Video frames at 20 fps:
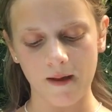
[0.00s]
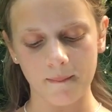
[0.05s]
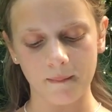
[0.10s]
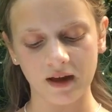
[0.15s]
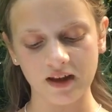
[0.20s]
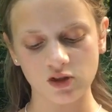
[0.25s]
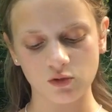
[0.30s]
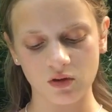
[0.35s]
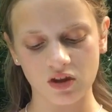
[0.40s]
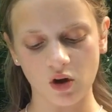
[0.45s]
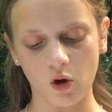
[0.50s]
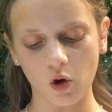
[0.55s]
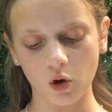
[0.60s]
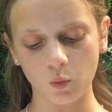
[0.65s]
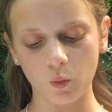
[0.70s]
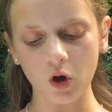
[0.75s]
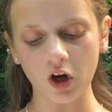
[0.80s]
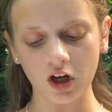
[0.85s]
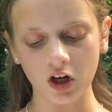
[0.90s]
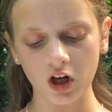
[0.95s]
"Mixed with hot
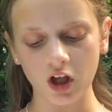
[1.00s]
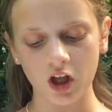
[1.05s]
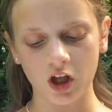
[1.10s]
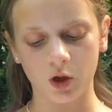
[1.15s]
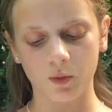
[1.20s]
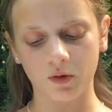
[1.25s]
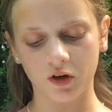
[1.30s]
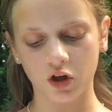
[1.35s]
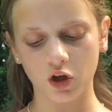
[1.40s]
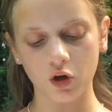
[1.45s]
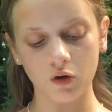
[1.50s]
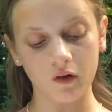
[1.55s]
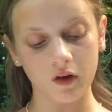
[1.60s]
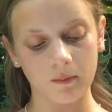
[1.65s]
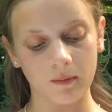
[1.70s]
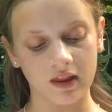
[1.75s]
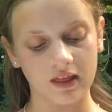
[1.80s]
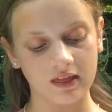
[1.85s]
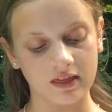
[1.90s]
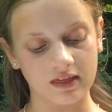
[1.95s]
water, it would cure
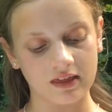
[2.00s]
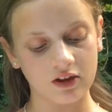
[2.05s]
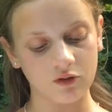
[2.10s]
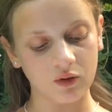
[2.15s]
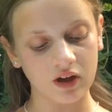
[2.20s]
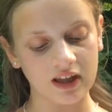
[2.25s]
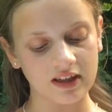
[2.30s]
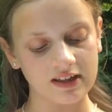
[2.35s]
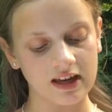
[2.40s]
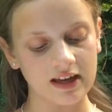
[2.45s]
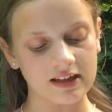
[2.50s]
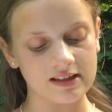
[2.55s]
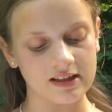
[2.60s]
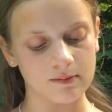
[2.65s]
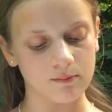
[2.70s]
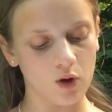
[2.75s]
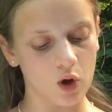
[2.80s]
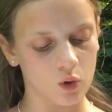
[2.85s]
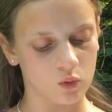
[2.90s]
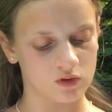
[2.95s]
him in 3 days
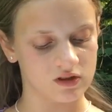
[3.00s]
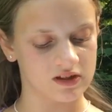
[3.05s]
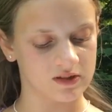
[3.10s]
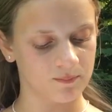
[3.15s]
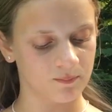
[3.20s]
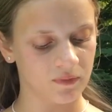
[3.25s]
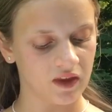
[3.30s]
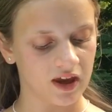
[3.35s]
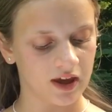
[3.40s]
at most."